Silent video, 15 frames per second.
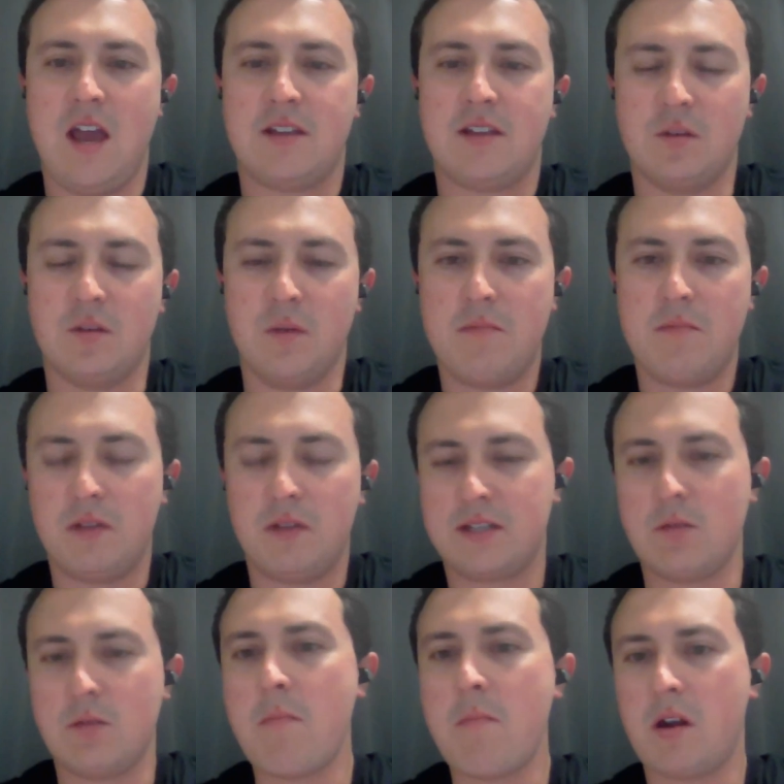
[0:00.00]
so we
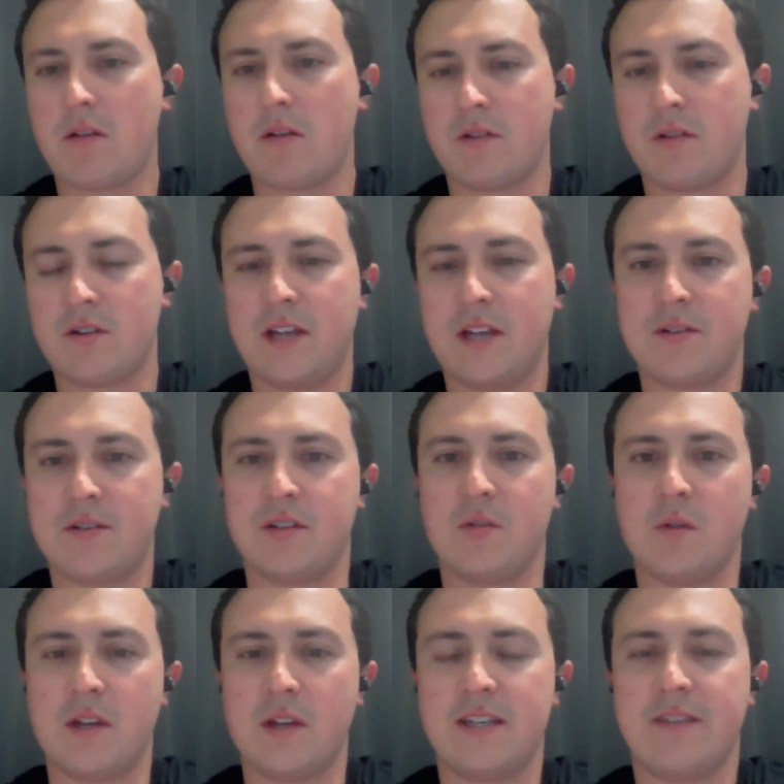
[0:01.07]
bought our first house in
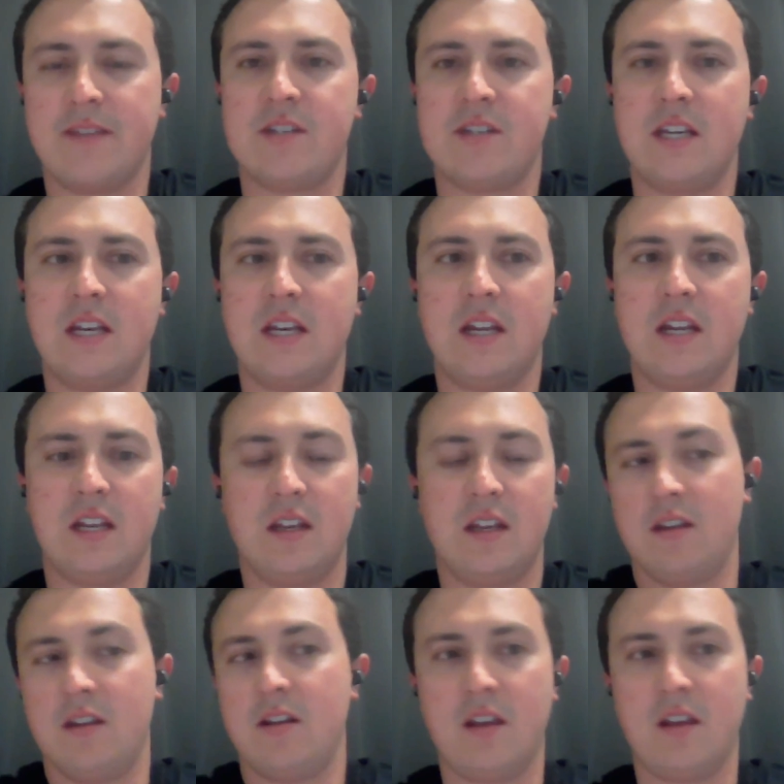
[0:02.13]
2017,
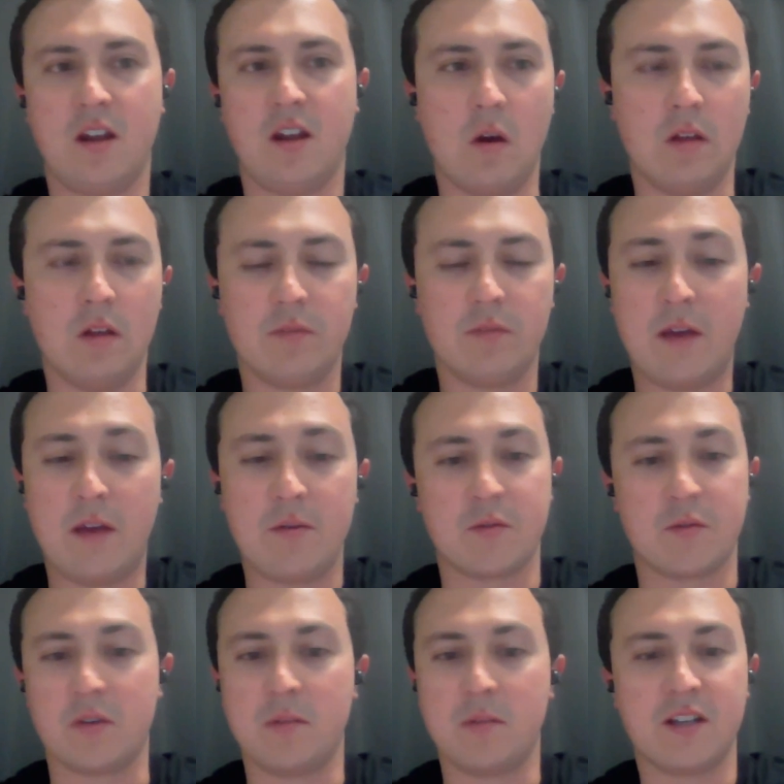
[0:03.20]
and that was
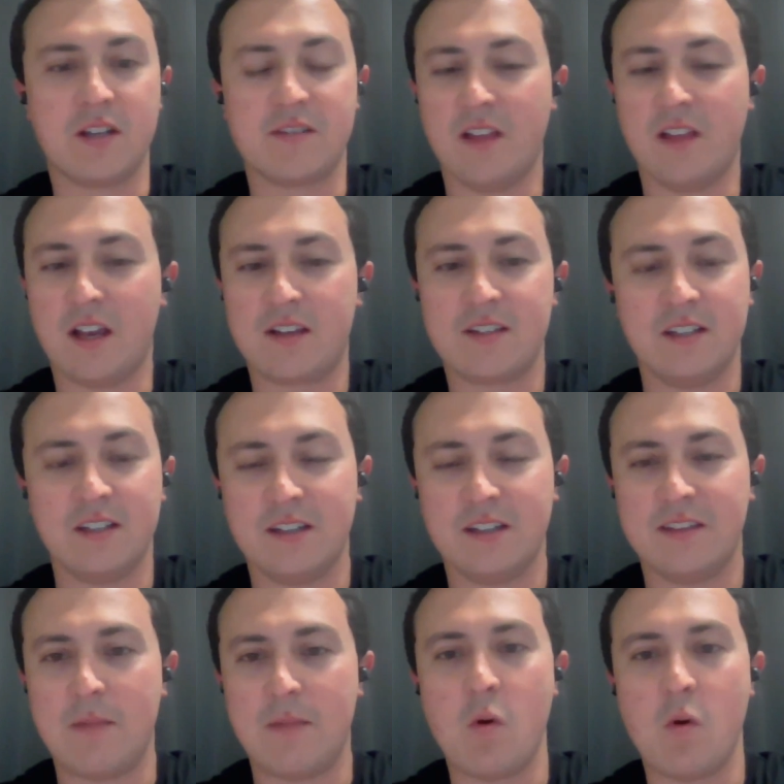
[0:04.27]
really because of Lexi.
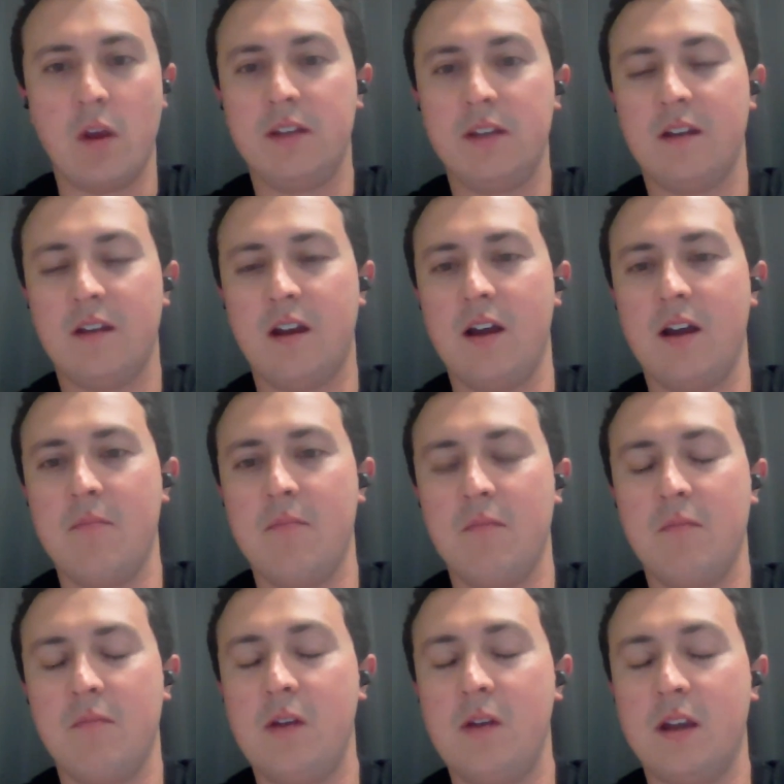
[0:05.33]
At that point,
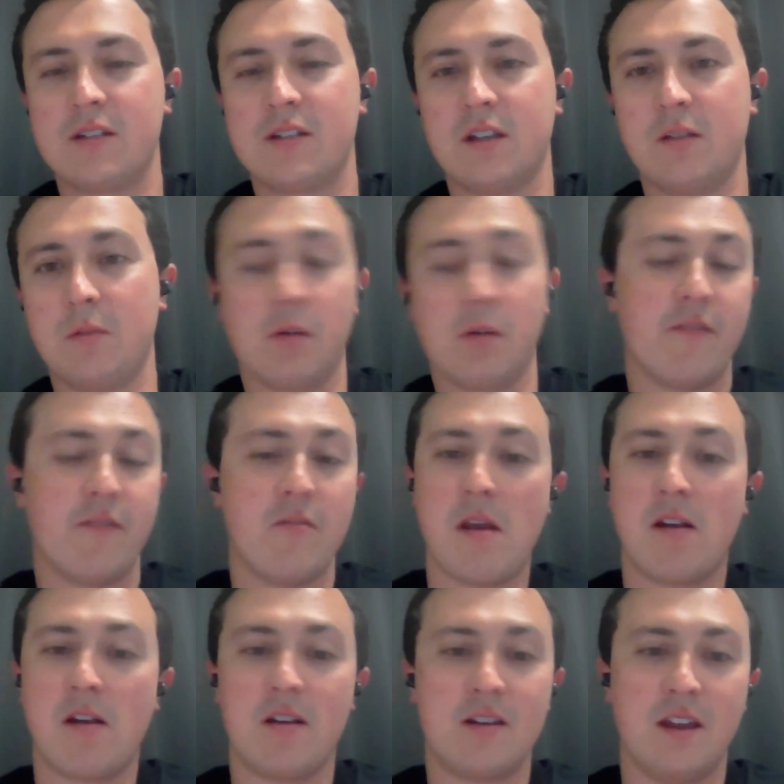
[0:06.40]
we weren't even
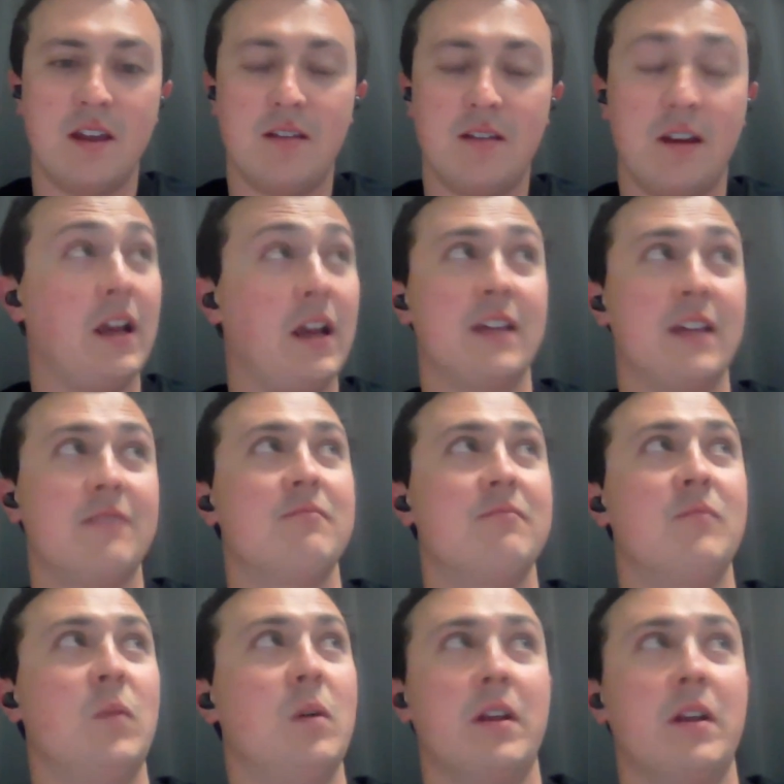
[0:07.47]
married yet.
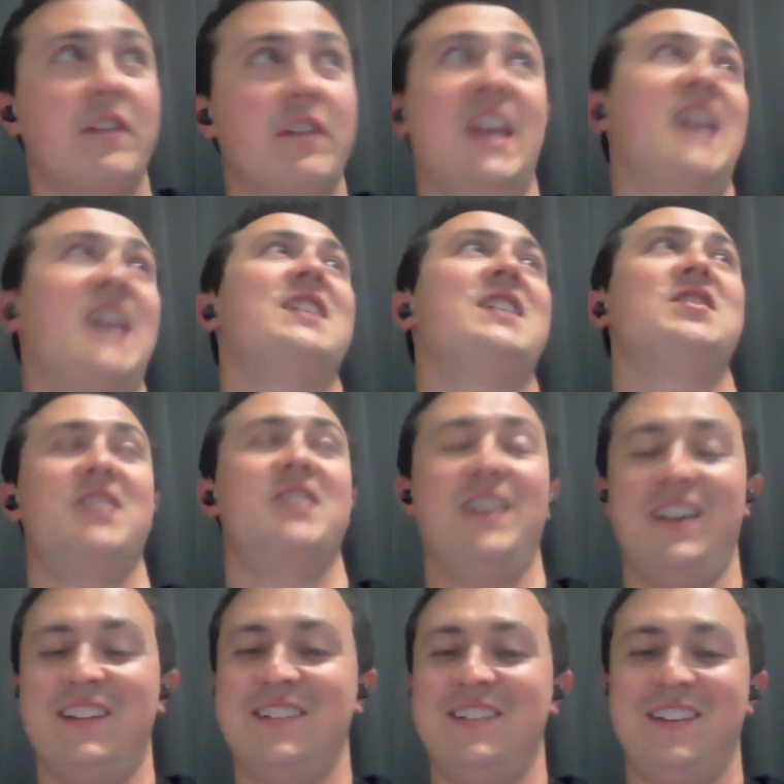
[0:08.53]
We weren't even engaged
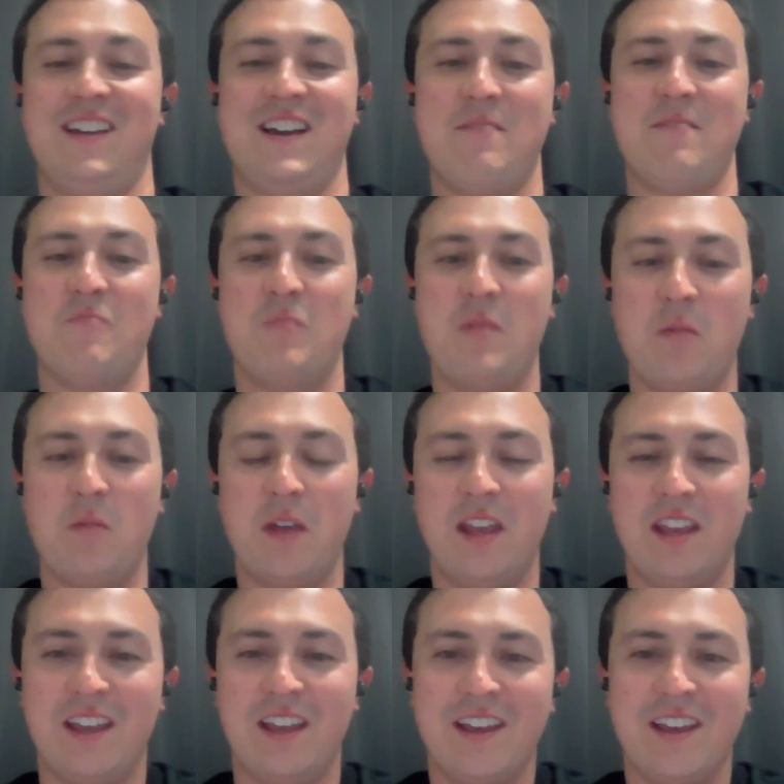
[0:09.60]
yet, but we